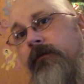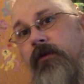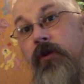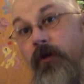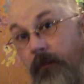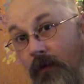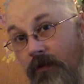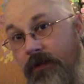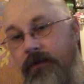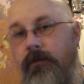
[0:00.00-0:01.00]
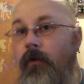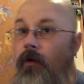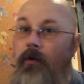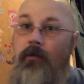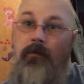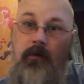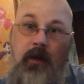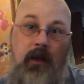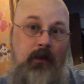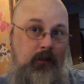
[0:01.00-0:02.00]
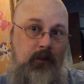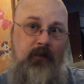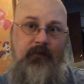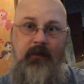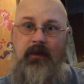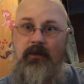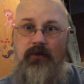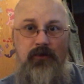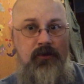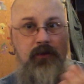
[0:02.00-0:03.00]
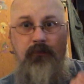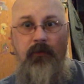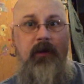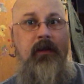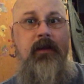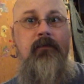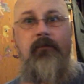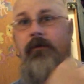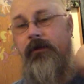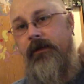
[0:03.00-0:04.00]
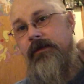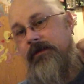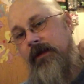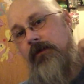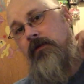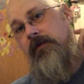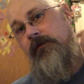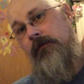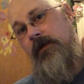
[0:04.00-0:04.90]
for you to purchase or they're not good enough and you should really, really stay away from